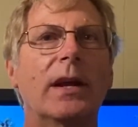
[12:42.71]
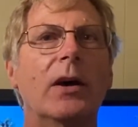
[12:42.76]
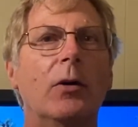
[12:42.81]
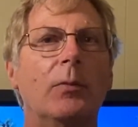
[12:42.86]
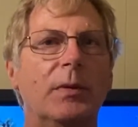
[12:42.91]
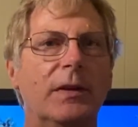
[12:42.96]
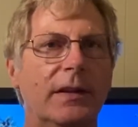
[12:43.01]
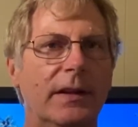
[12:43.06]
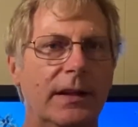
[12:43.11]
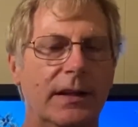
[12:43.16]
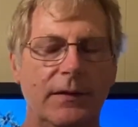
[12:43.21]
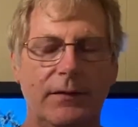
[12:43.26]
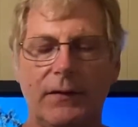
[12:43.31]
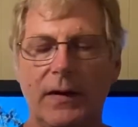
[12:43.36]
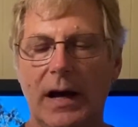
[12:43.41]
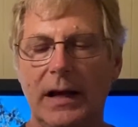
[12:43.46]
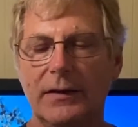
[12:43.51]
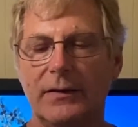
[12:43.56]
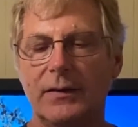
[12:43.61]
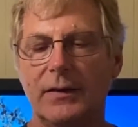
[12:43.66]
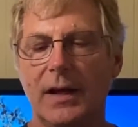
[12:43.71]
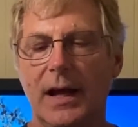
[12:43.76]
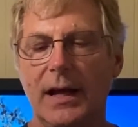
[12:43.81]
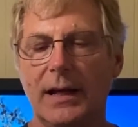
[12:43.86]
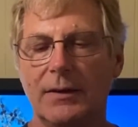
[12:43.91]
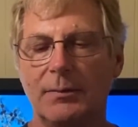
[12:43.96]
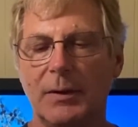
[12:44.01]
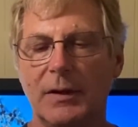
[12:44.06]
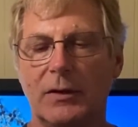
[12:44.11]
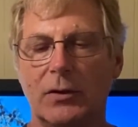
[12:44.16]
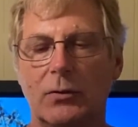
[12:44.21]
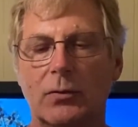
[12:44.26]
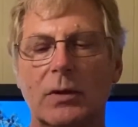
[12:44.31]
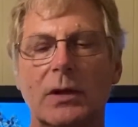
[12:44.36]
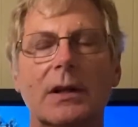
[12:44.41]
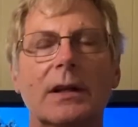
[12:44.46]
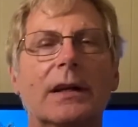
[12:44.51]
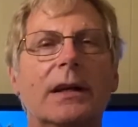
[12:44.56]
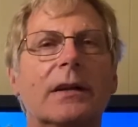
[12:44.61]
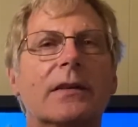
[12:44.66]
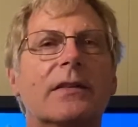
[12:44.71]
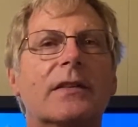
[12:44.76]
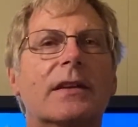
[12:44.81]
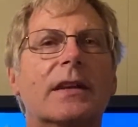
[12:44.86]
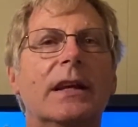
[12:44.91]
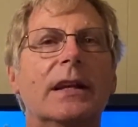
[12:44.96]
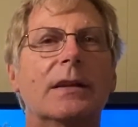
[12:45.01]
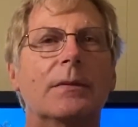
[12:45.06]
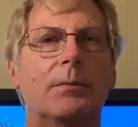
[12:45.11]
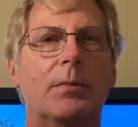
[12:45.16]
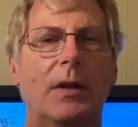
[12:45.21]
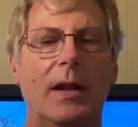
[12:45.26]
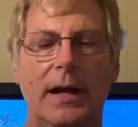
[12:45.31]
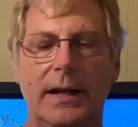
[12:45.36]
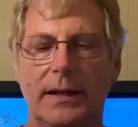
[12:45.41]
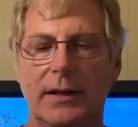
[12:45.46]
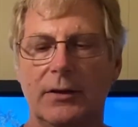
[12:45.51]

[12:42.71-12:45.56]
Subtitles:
help identify snakes, but they're really a skin plate.